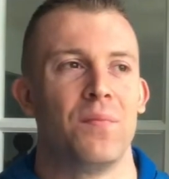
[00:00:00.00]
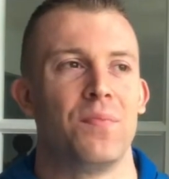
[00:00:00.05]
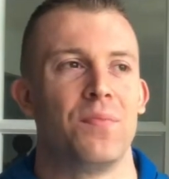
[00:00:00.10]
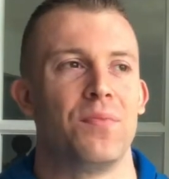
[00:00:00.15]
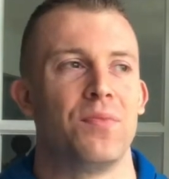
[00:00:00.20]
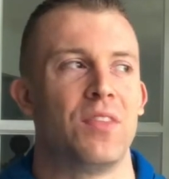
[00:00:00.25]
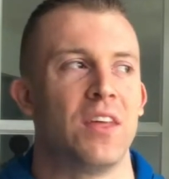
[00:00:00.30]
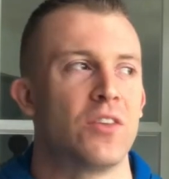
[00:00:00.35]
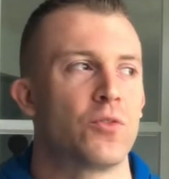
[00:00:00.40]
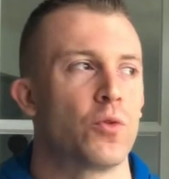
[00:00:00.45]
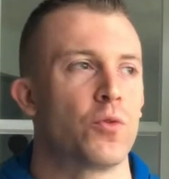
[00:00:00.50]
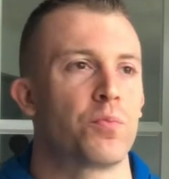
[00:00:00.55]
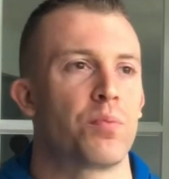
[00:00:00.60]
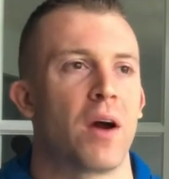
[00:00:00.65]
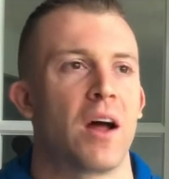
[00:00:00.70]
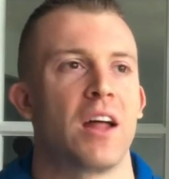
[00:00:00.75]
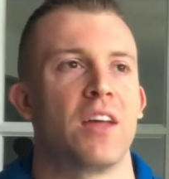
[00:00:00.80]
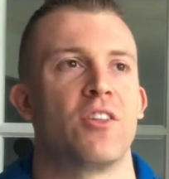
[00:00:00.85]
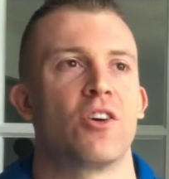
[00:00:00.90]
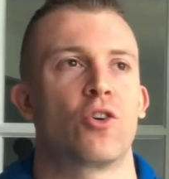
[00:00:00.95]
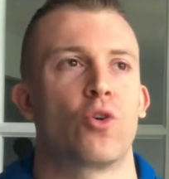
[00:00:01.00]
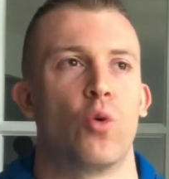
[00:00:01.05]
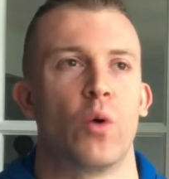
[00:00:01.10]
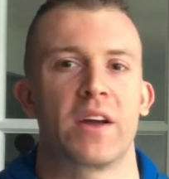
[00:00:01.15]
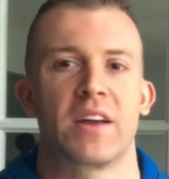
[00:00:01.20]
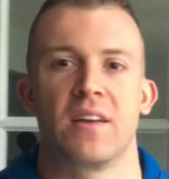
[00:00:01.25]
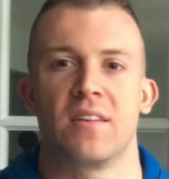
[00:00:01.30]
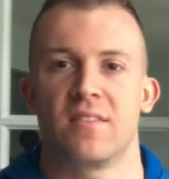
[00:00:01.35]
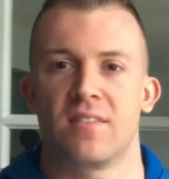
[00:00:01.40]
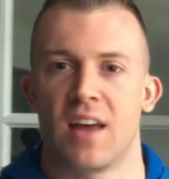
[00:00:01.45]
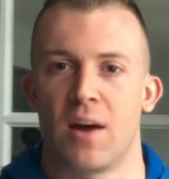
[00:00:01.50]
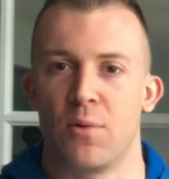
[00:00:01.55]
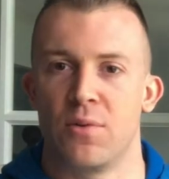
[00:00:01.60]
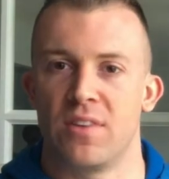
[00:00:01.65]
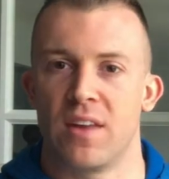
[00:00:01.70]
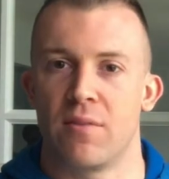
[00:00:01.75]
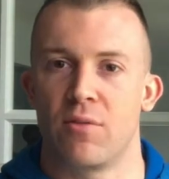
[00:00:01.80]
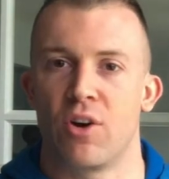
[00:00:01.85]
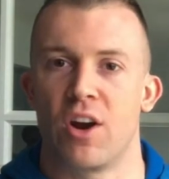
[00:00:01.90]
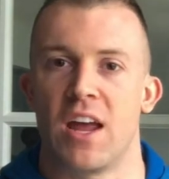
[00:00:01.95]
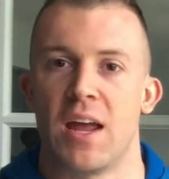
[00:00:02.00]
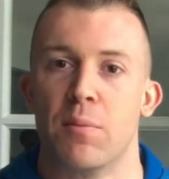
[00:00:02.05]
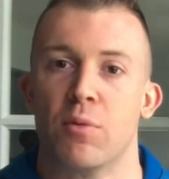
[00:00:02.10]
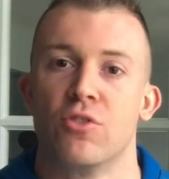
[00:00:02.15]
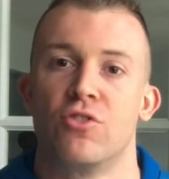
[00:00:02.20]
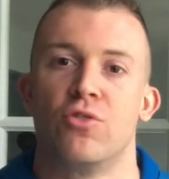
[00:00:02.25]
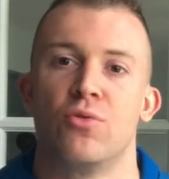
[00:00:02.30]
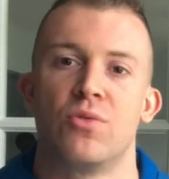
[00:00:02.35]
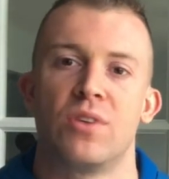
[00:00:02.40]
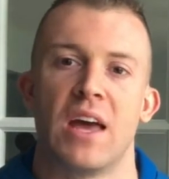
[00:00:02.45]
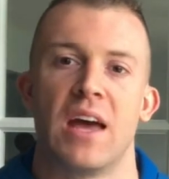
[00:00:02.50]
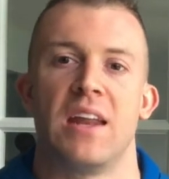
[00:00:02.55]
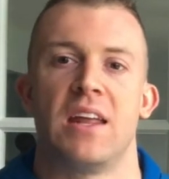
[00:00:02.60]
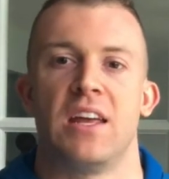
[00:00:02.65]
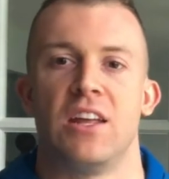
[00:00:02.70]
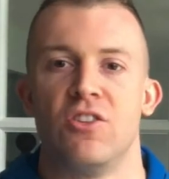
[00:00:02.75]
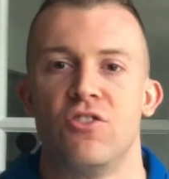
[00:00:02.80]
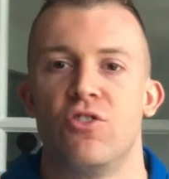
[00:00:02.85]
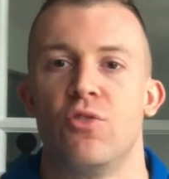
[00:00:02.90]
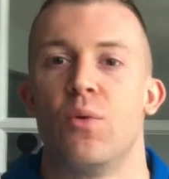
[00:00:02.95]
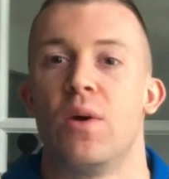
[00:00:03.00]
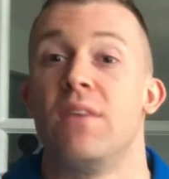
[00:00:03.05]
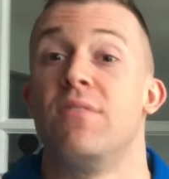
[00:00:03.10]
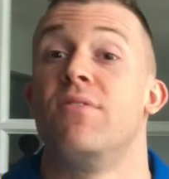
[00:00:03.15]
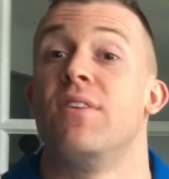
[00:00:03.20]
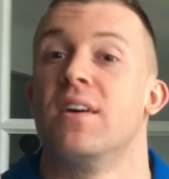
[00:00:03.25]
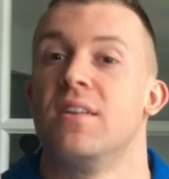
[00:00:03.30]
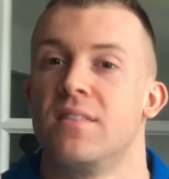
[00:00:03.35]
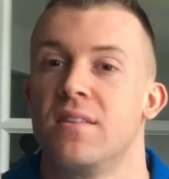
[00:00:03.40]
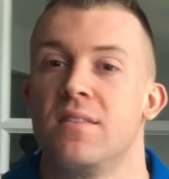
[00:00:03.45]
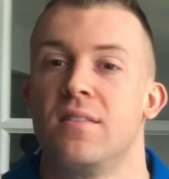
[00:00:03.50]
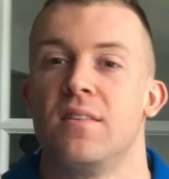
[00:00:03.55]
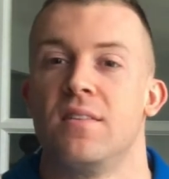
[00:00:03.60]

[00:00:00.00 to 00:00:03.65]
This was probably the quickest I was ever able to get into a fantasy